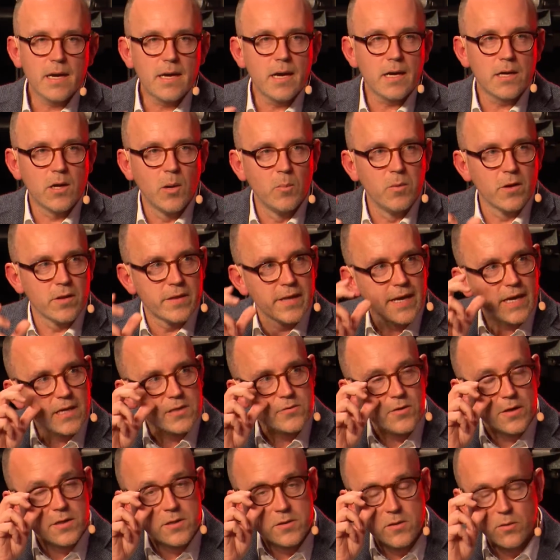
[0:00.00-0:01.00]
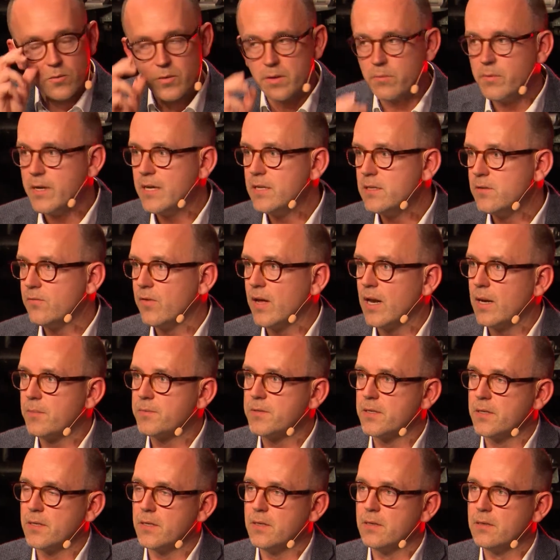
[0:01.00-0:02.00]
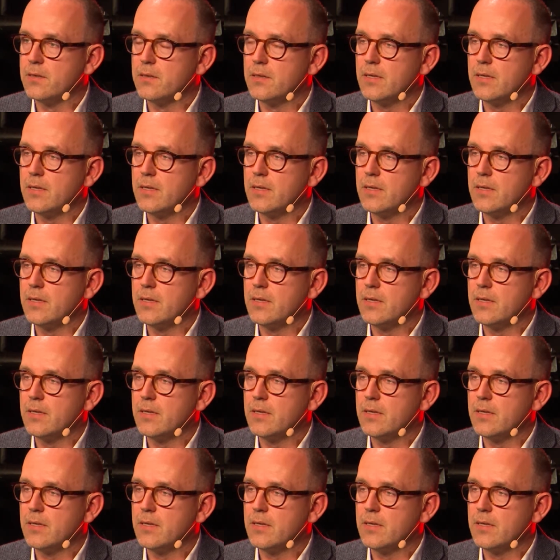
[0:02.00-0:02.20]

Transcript: a couple of things, right? So we had developed a